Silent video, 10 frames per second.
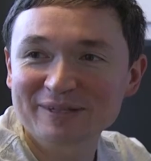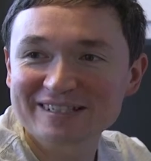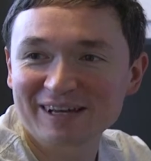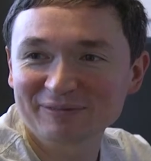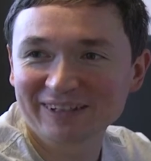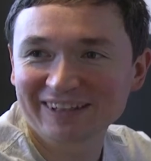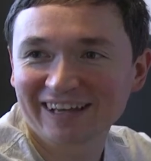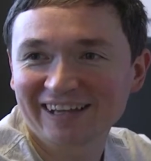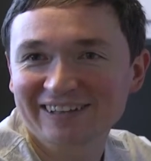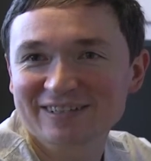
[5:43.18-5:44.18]
with
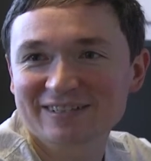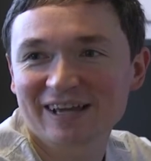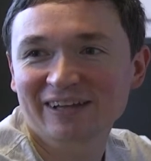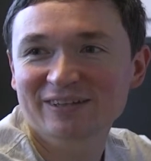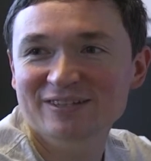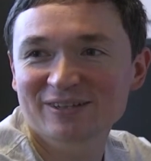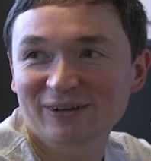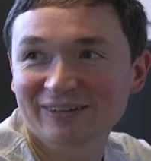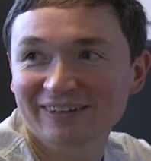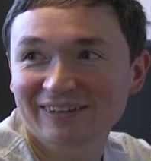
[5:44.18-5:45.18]
something and it's
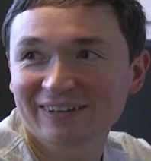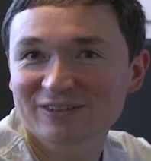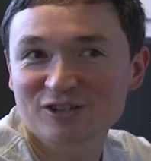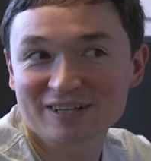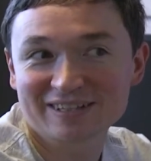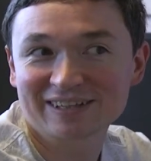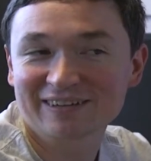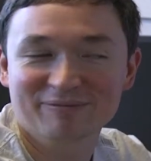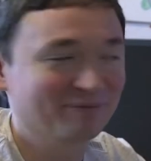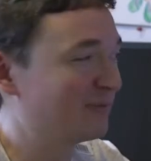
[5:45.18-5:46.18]
not just
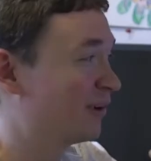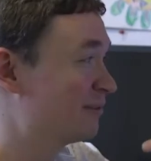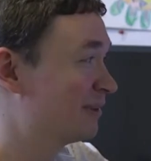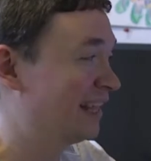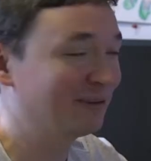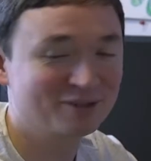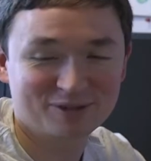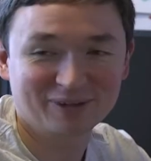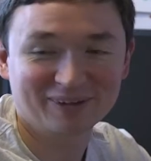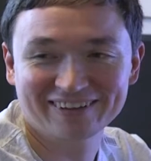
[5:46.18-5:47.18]
a programming language,
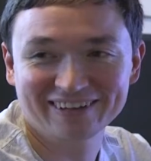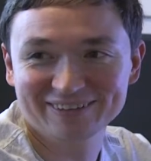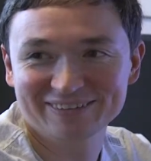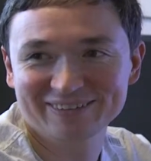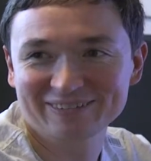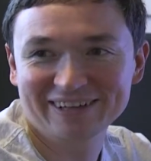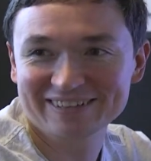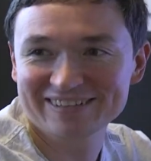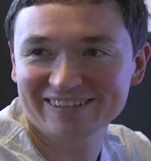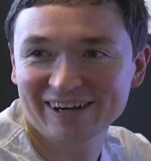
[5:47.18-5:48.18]
so cannot
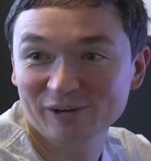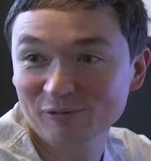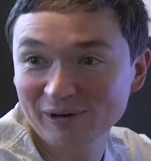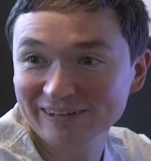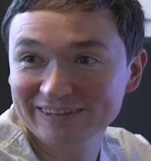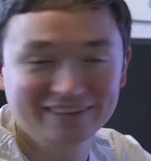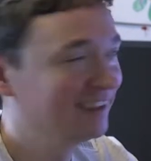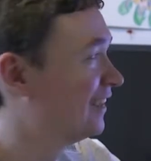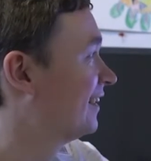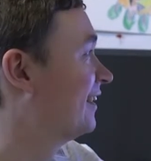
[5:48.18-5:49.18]
write a hello world?
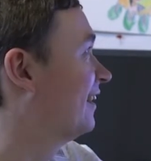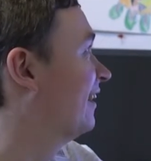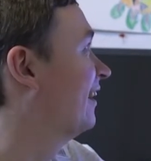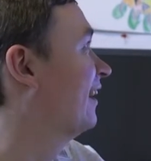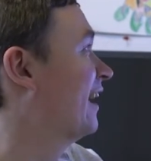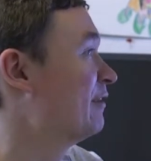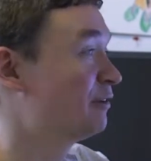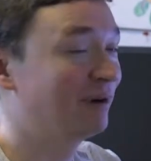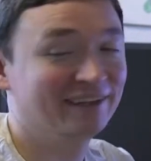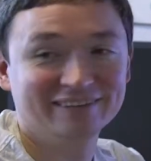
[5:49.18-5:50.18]

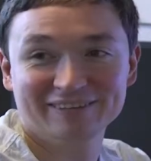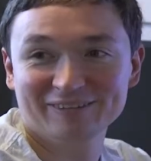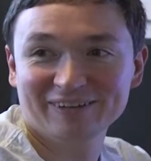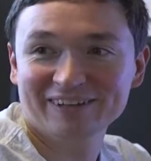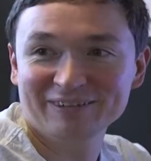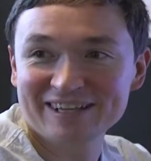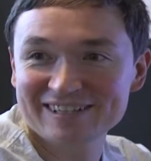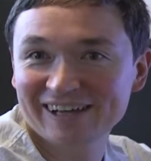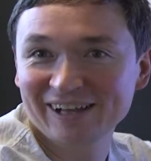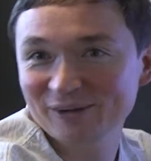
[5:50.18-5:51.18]
Everyone
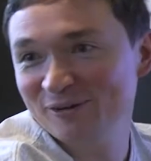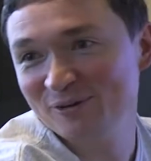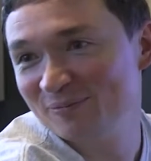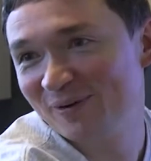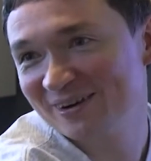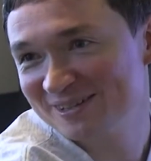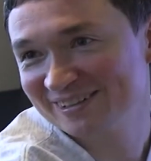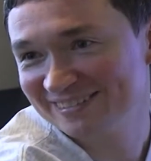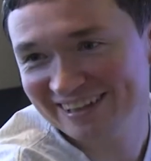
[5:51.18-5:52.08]
creates a Hello Cube project,